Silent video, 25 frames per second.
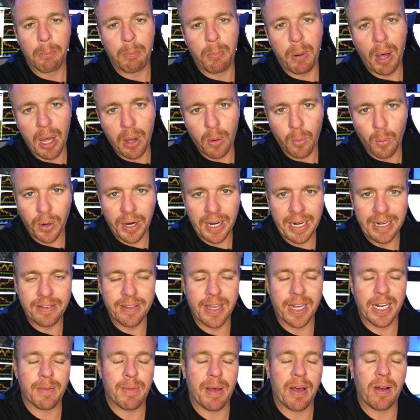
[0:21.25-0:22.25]
but we're gonna
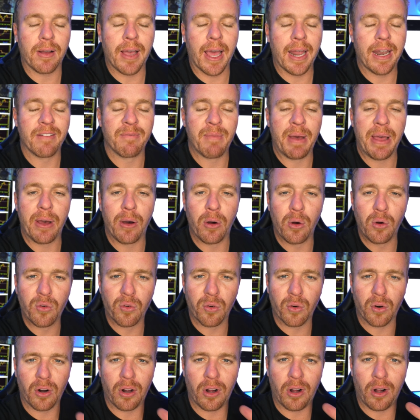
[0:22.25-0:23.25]
talk about kind of my
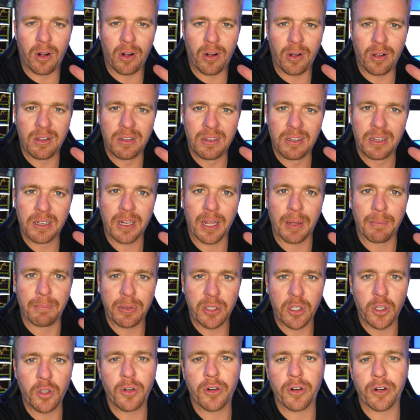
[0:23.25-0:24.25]
overall
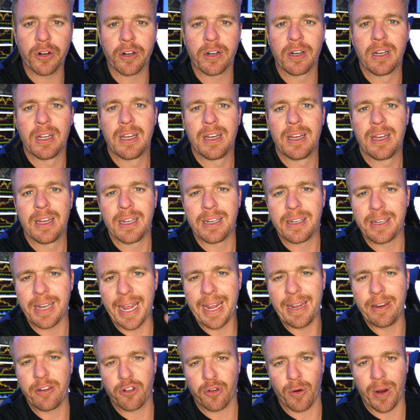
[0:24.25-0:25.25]
computer,
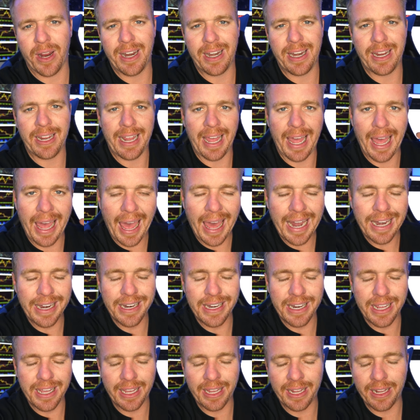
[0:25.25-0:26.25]
day trading,
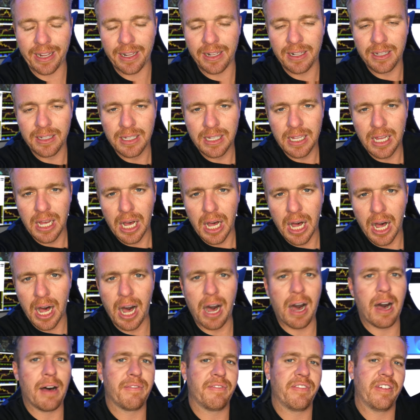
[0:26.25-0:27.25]
editing,
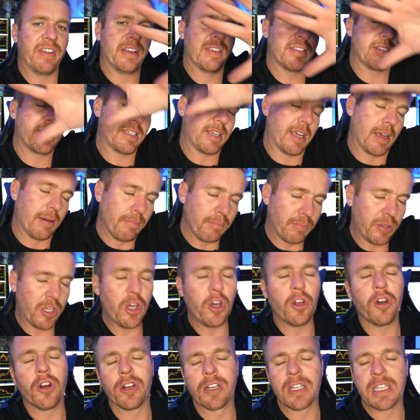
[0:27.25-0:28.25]
office
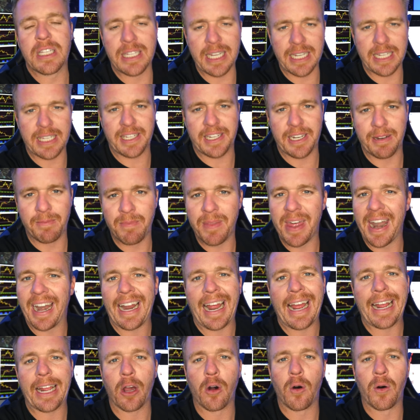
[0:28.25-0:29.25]
computer system that I
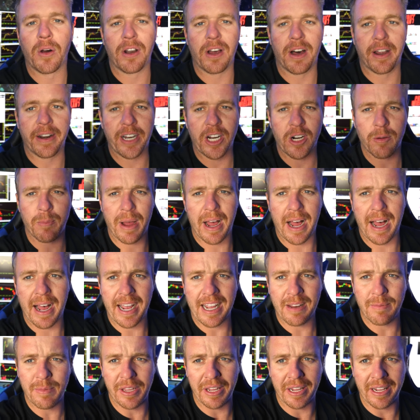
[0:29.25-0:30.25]
got going on here
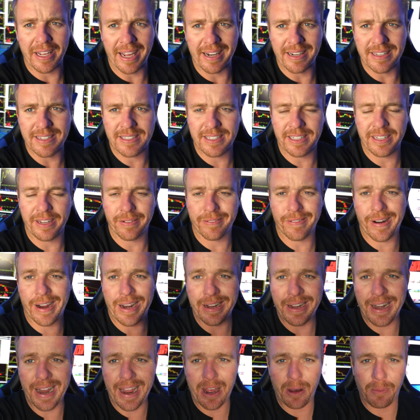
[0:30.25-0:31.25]
behind me. You can kind of see it
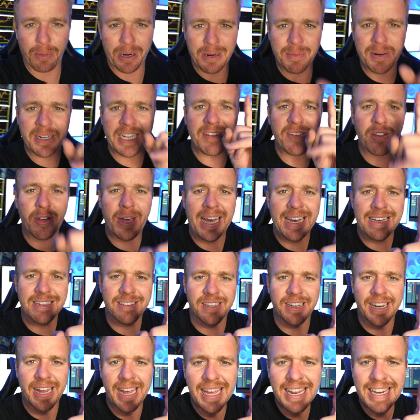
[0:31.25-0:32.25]
right now, but I'm gonna give you
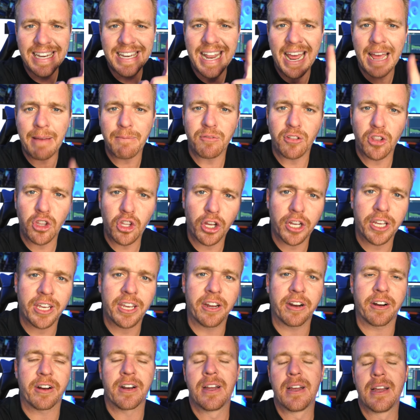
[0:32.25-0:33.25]
guys an in-depth look
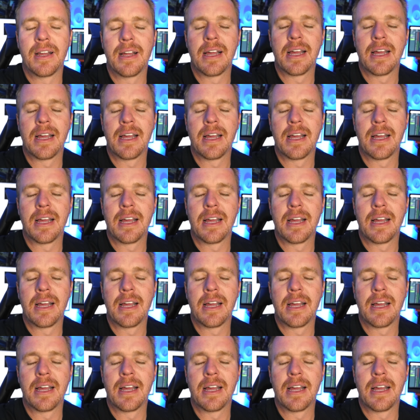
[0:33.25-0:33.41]
here